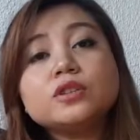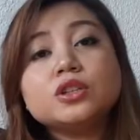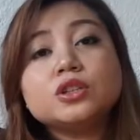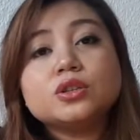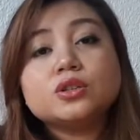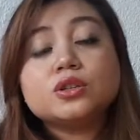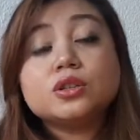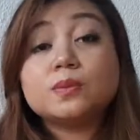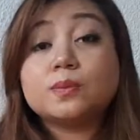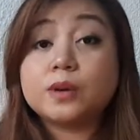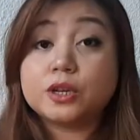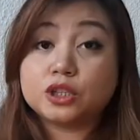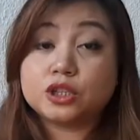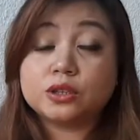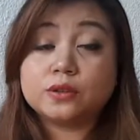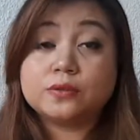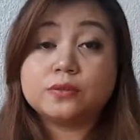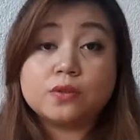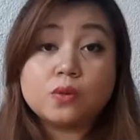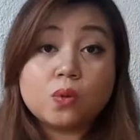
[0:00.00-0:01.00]
use the budget
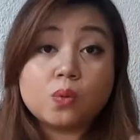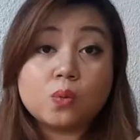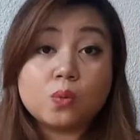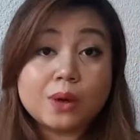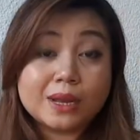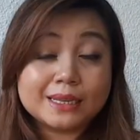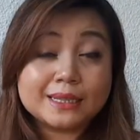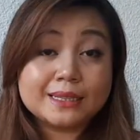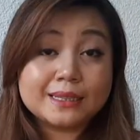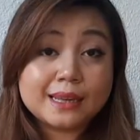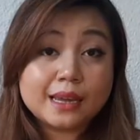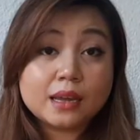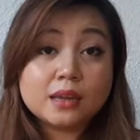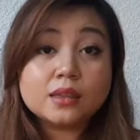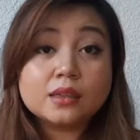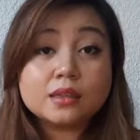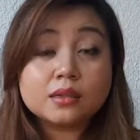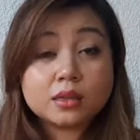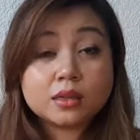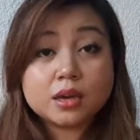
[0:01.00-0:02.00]
for Wednesday,
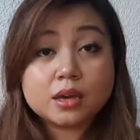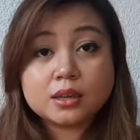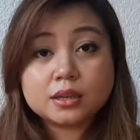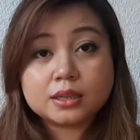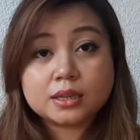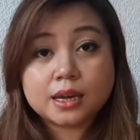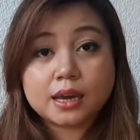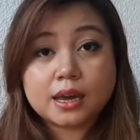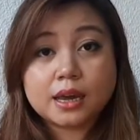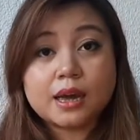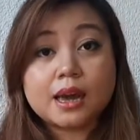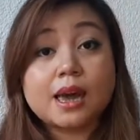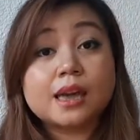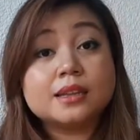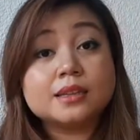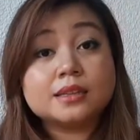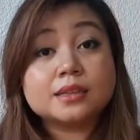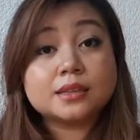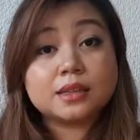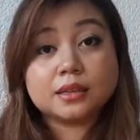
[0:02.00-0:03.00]
Thursday,
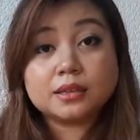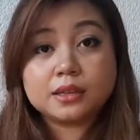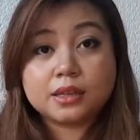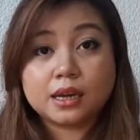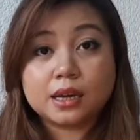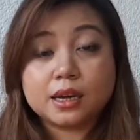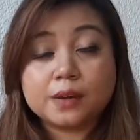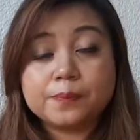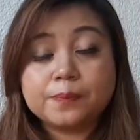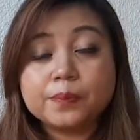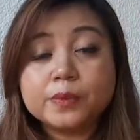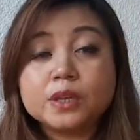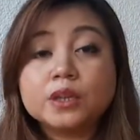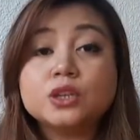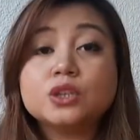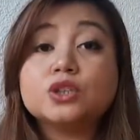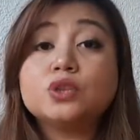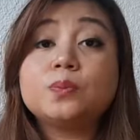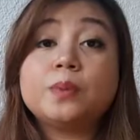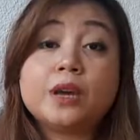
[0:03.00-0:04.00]
and Sunday
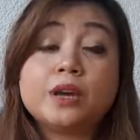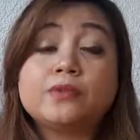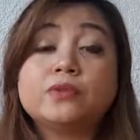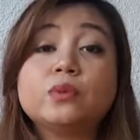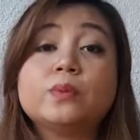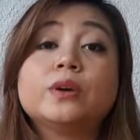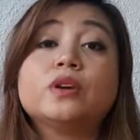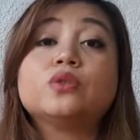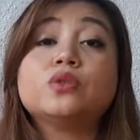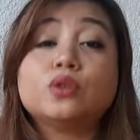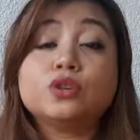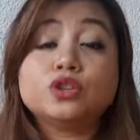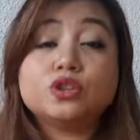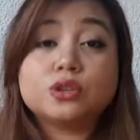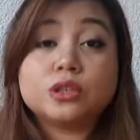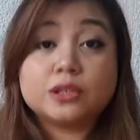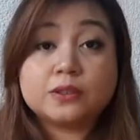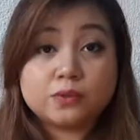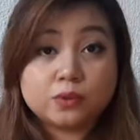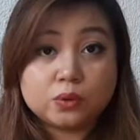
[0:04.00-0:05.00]
to pay for my
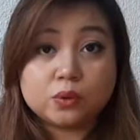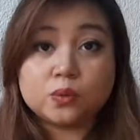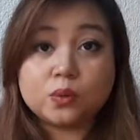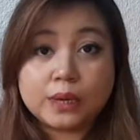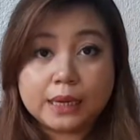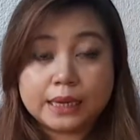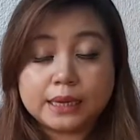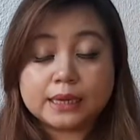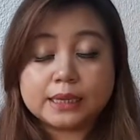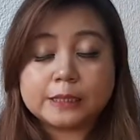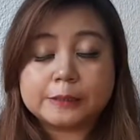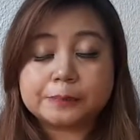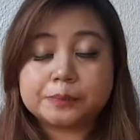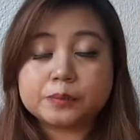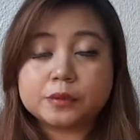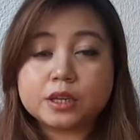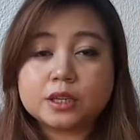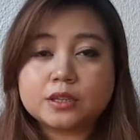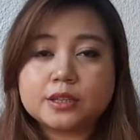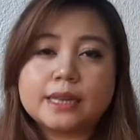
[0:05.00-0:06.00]
groceries for the week.
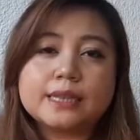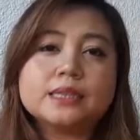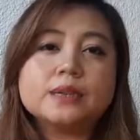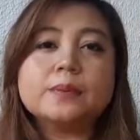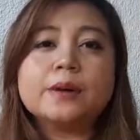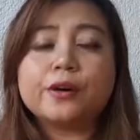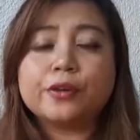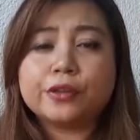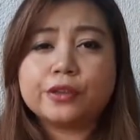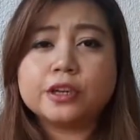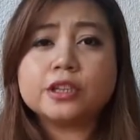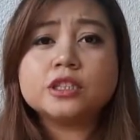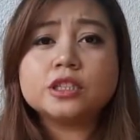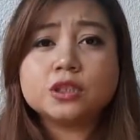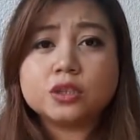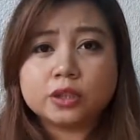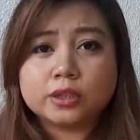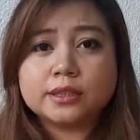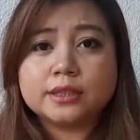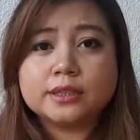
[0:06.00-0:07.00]
So that's about $30
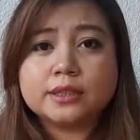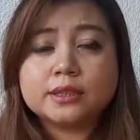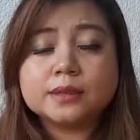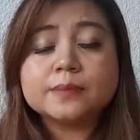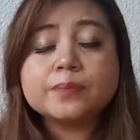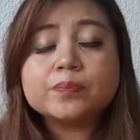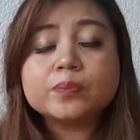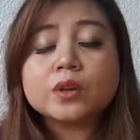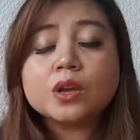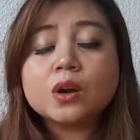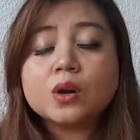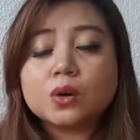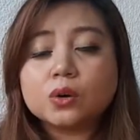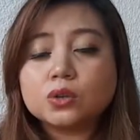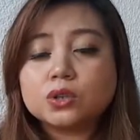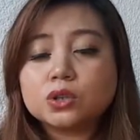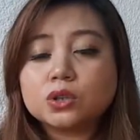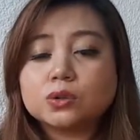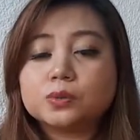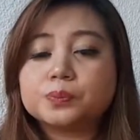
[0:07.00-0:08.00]
or
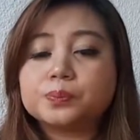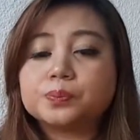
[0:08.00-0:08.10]
so.